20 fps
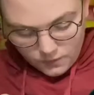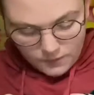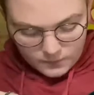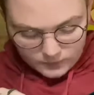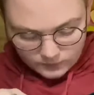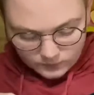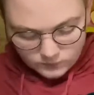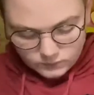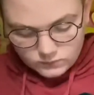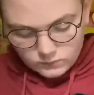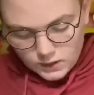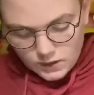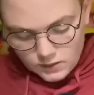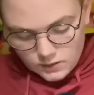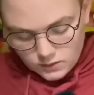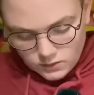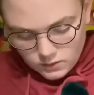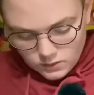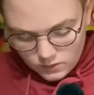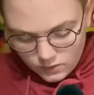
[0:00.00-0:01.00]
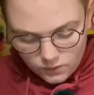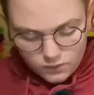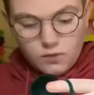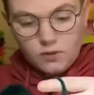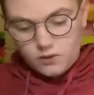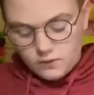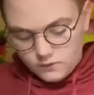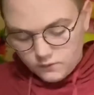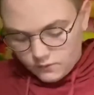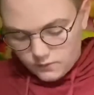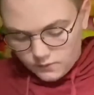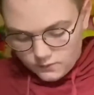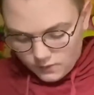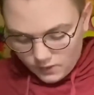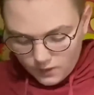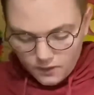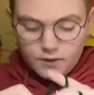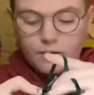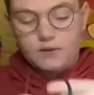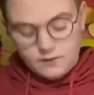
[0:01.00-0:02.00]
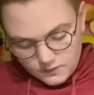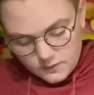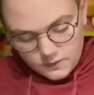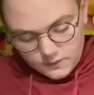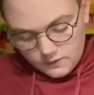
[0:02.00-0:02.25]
But now I'm making the feet,